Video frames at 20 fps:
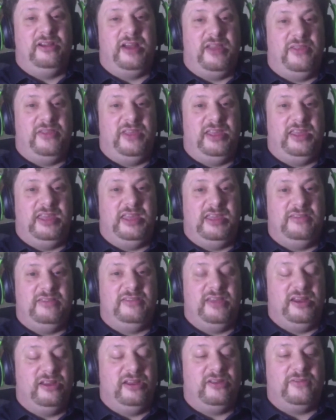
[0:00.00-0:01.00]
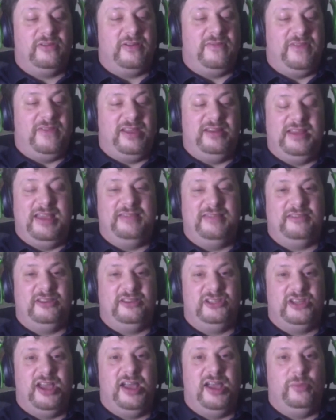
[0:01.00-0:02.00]
I think he's done a fantastic
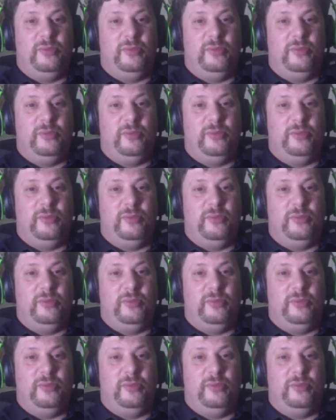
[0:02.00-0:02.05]
job